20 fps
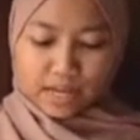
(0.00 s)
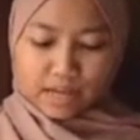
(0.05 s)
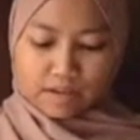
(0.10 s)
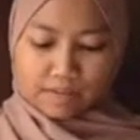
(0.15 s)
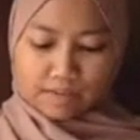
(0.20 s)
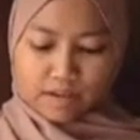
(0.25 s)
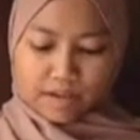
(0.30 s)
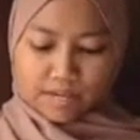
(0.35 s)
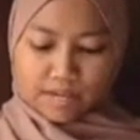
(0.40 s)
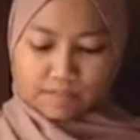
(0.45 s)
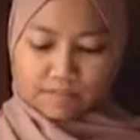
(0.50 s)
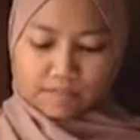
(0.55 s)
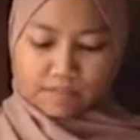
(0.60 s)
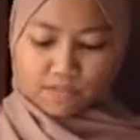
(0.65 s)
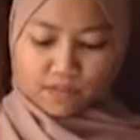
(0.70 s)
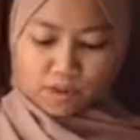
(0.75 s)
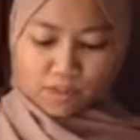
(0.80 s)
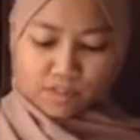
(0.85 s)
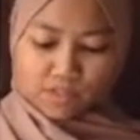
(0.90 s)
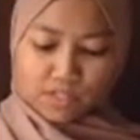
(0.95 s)
by the
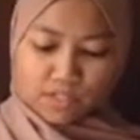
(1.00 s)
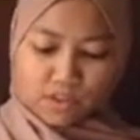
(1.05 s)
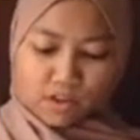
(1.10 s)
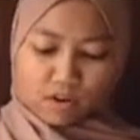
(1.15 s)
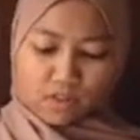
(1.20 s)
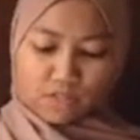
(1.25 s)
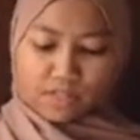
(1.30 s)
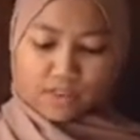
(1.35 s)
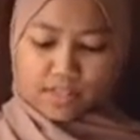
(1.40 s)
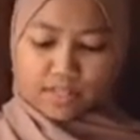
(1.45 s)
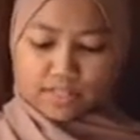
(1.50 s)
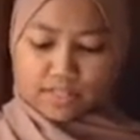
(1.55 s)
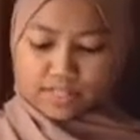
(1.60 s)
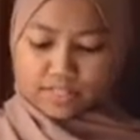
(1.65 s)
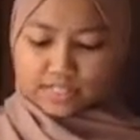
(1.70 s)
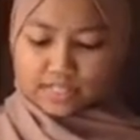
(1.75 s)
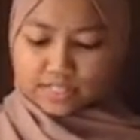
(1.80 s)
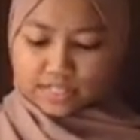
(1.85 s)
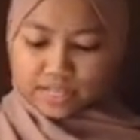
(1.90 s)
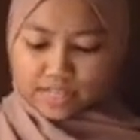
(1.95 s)
performance of
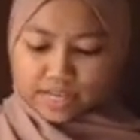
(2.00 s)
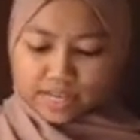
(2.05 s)
others.